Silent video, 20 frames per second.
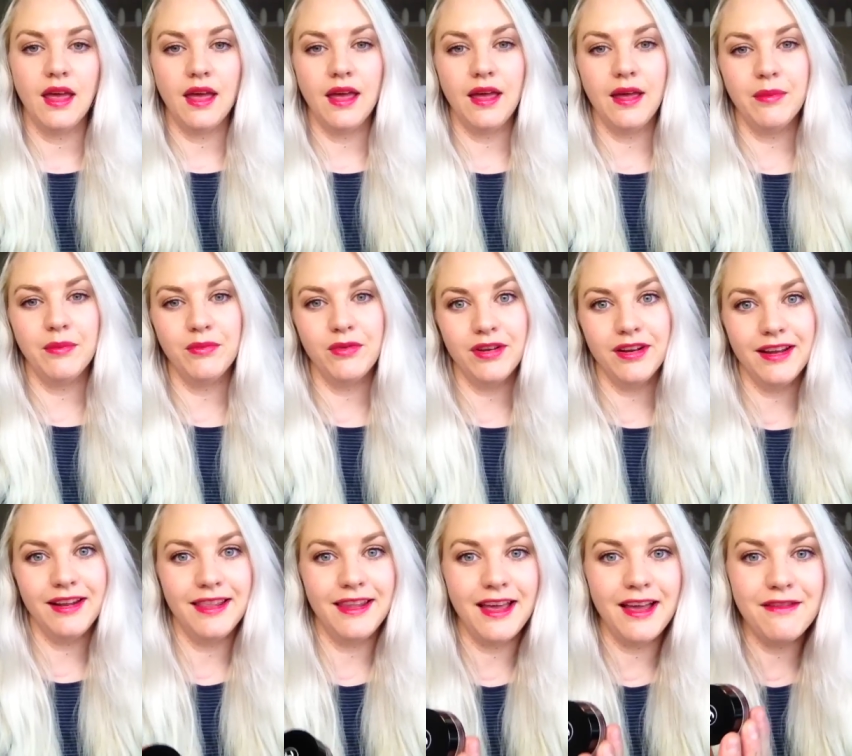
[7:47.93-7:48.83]
What I
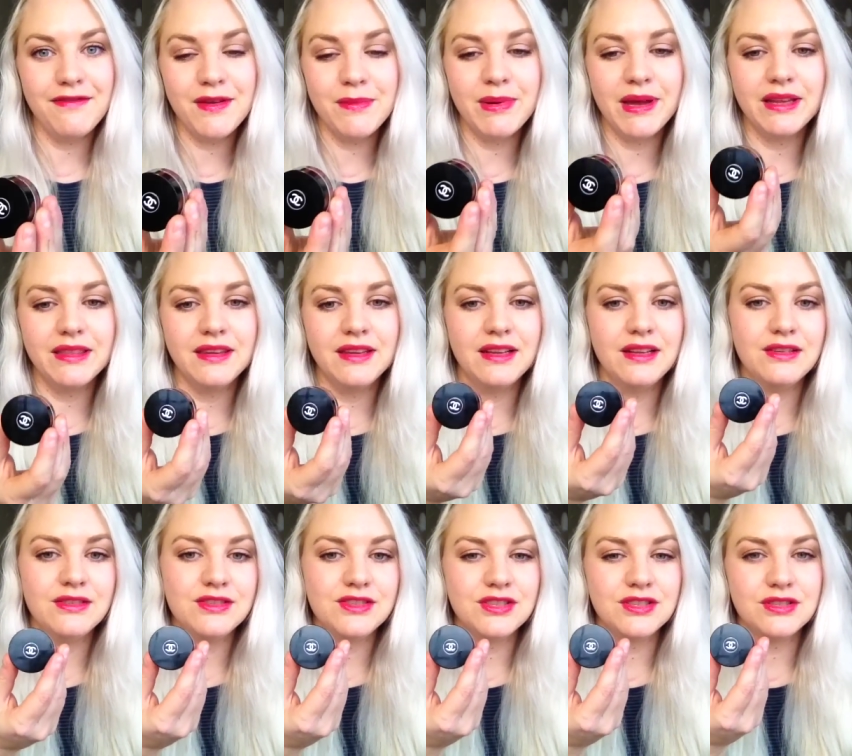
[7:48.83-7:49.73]
love about the
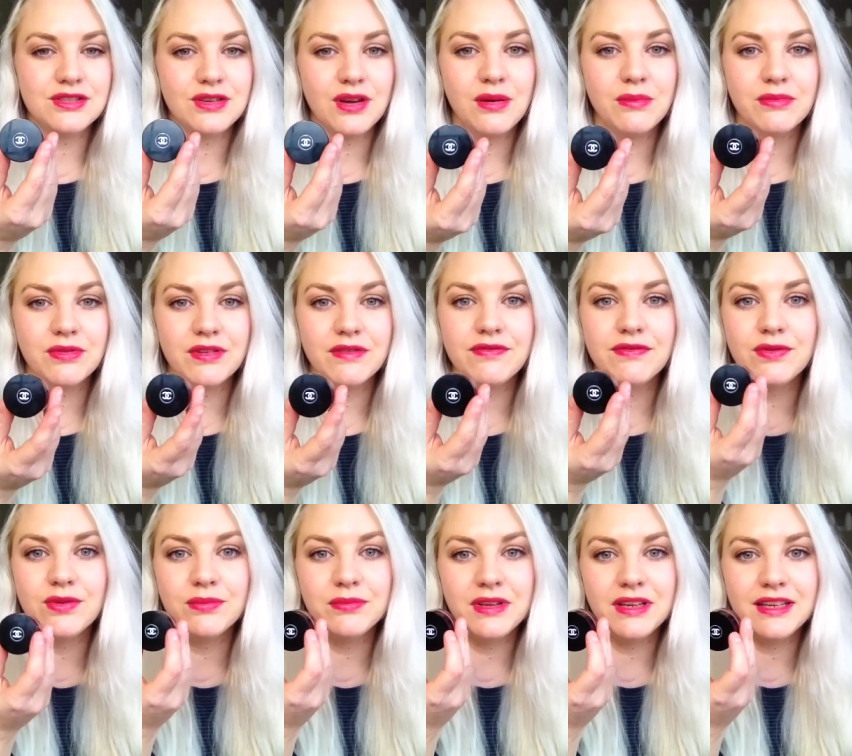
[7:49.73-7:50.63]
Illusion d'Ombre
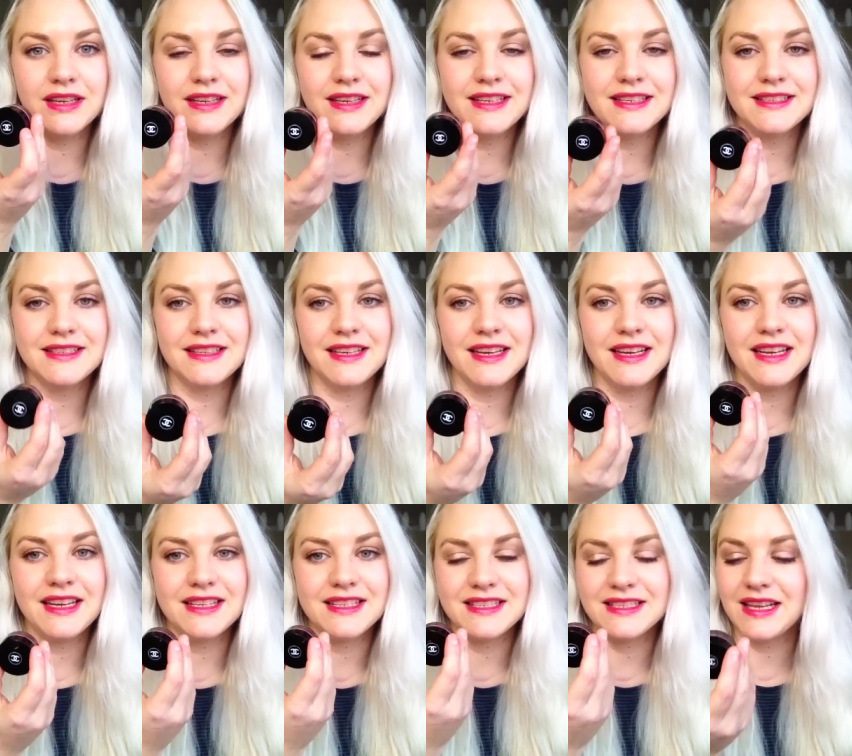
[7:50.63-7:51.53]
formula is
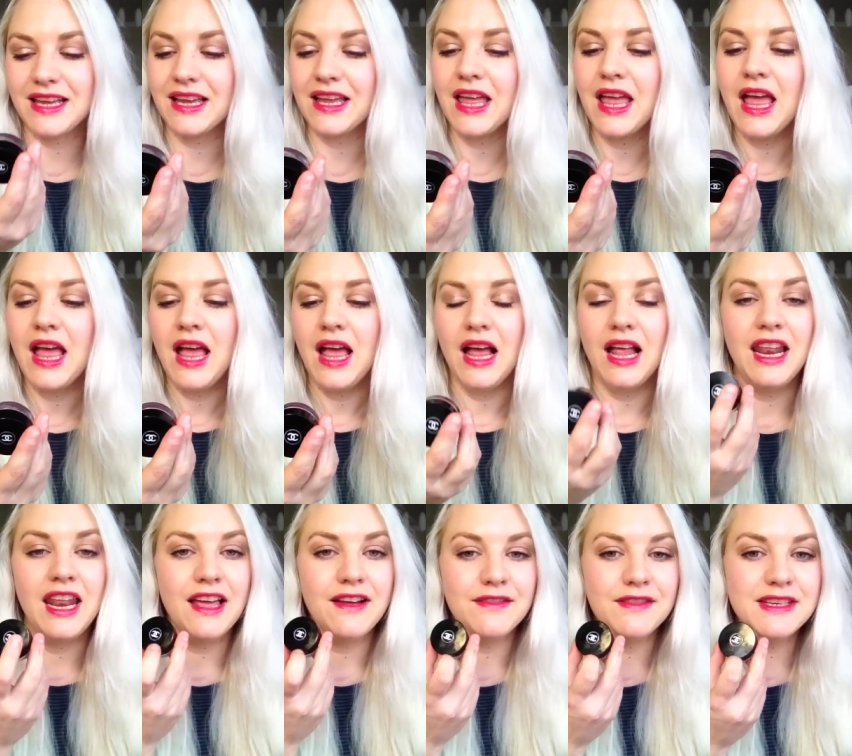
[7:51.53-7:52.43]
that it's like a
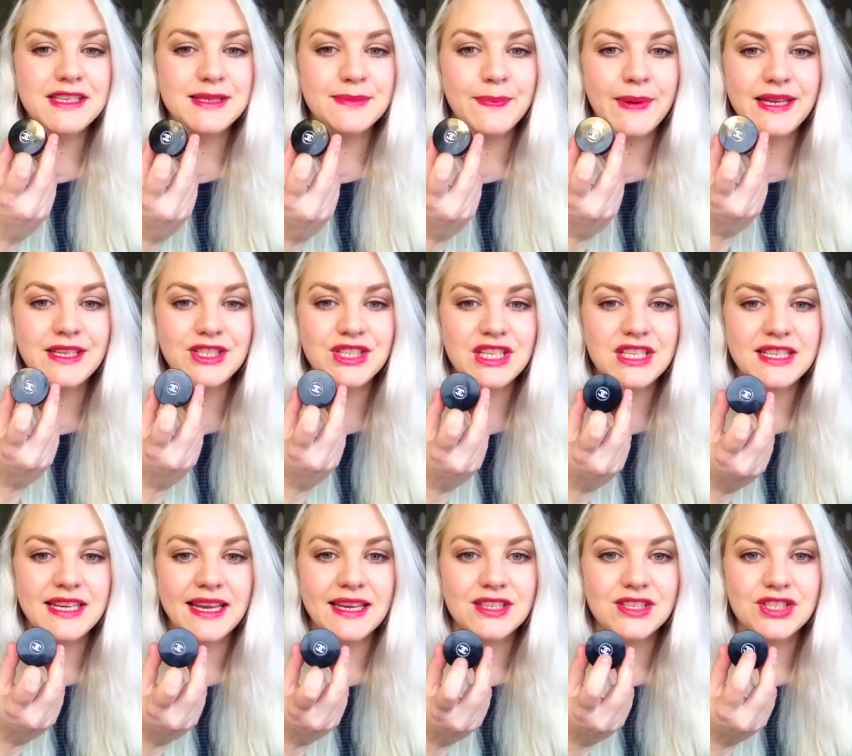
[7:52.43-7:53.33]
lovely spongy
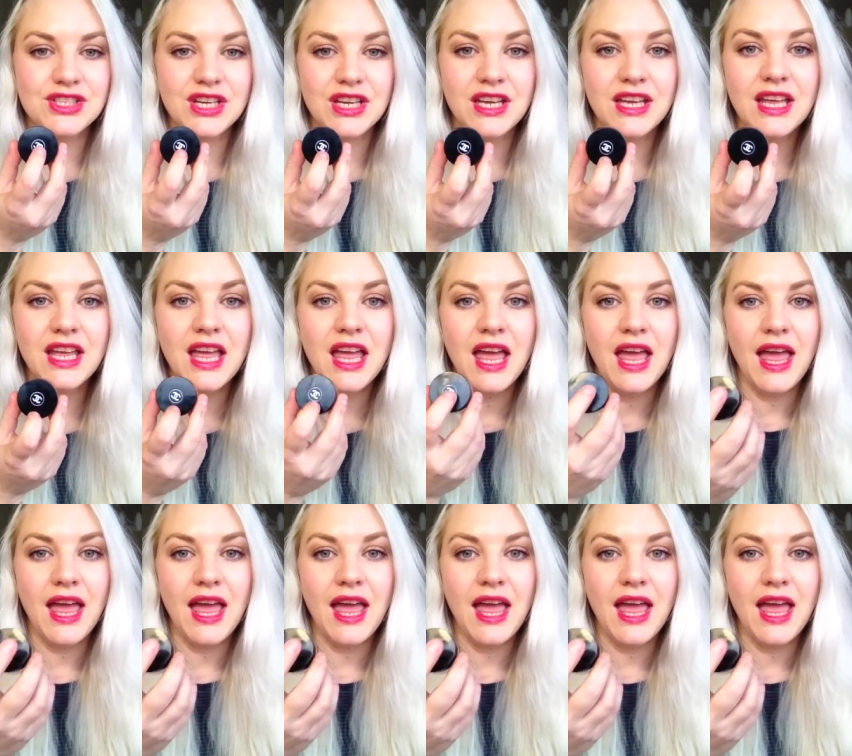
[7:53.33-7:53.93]
texture,